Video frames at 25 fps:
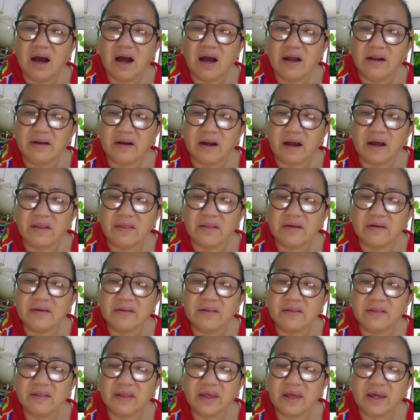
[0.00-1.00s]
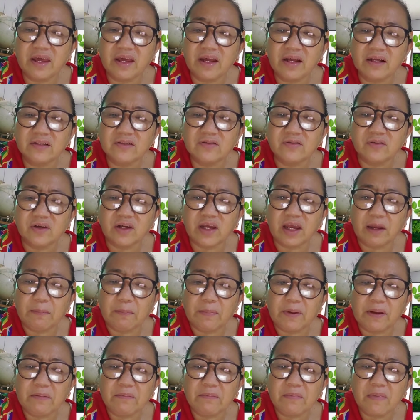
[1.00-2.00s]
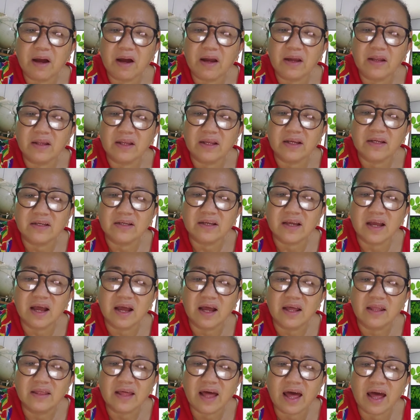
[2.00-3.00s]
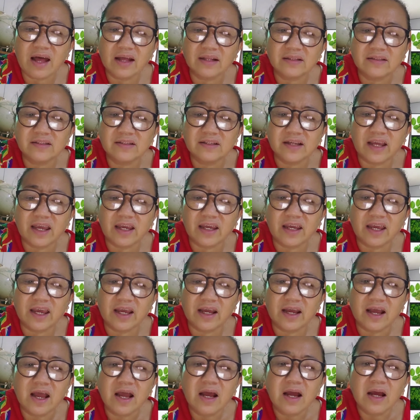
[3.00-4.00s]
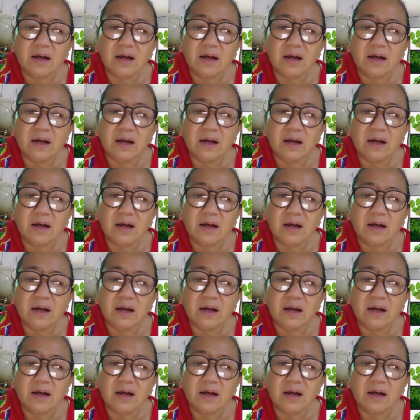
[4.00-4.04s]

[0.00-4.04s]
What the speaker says: Another thing to keep in mind is that taking